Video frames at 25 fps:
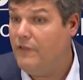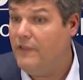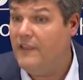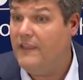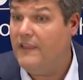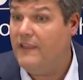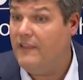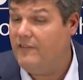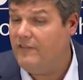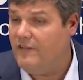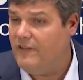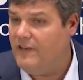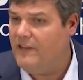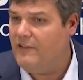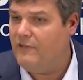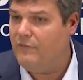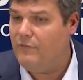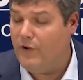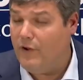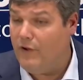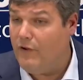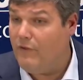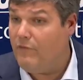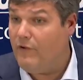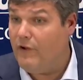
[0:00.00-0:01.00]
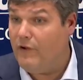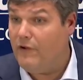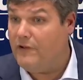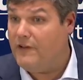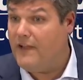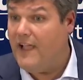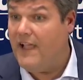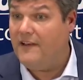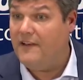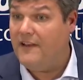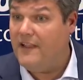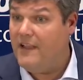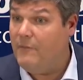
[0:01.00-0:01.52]
things, and he's very, very
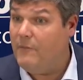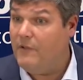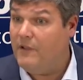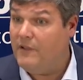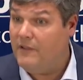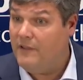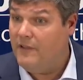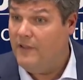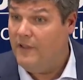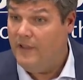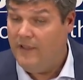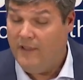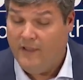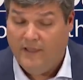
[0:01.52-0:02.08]
dynamic.